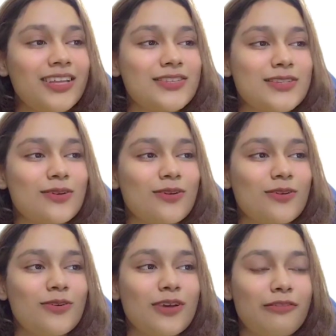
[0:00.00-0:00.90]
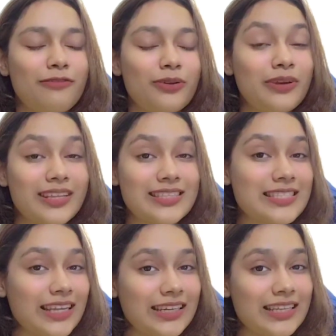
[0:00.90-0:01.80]
So, if you didn't
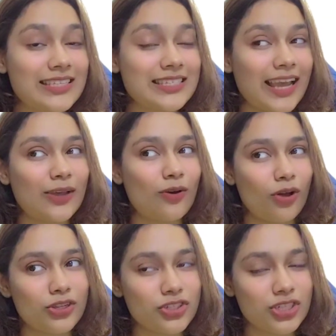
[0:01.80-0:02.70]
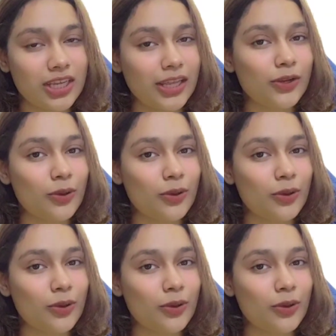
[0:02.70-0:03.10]
study psychology in